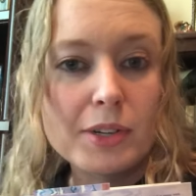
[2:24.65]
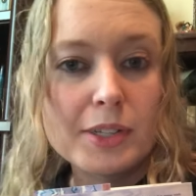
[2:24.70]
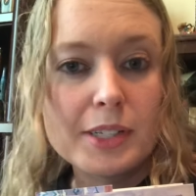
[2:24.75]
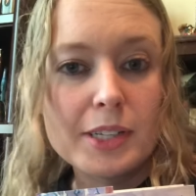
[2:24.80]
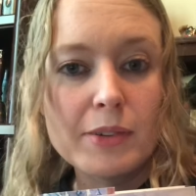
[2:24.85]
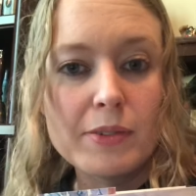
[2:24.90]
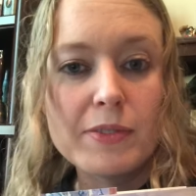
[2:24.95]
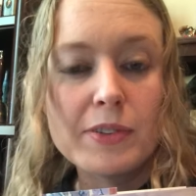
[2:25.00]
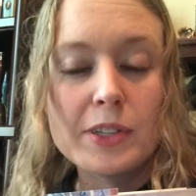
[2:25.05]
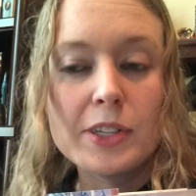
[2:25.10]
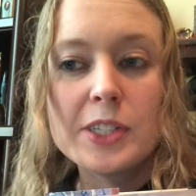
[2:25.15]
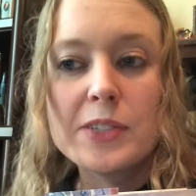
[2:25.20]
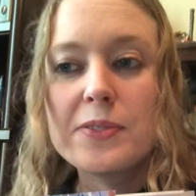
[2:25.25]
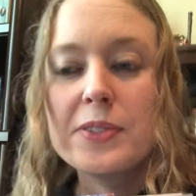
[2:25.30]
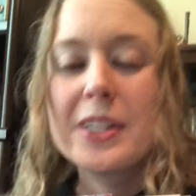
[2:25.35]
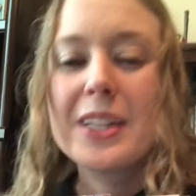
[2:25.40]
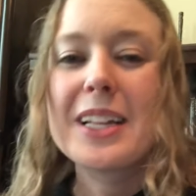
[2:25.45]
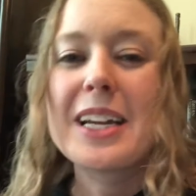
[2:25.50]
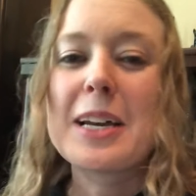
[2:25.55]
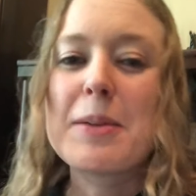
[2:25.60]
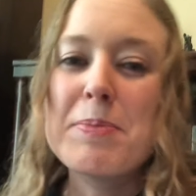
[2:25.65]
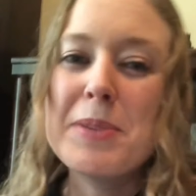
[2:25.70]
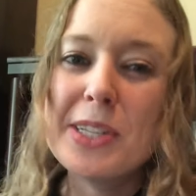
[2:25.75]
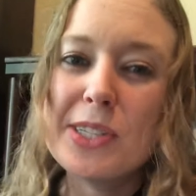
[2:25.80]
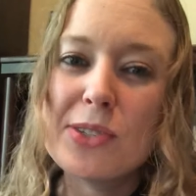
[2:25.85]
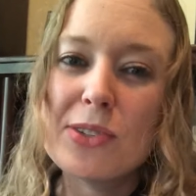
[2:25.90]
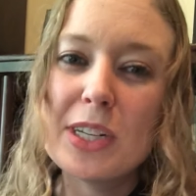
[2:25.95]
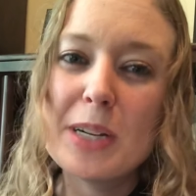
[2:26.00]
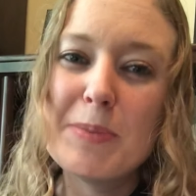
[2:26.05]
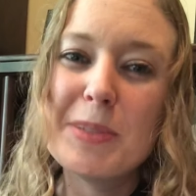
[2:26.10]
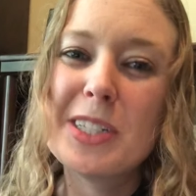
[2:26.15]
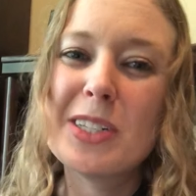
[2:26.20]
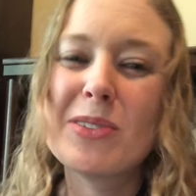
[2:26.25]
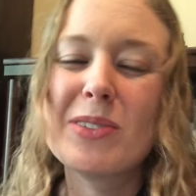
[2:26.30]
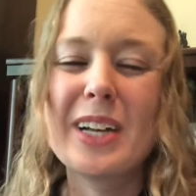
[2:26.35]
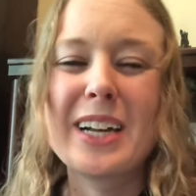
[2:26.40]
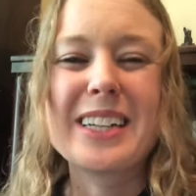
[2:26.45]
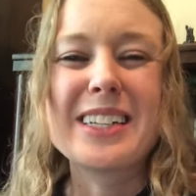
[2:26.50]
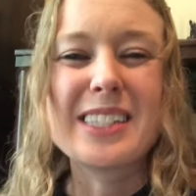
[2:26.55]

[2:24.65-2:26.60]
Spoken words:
so for those of you that like mystery but don't like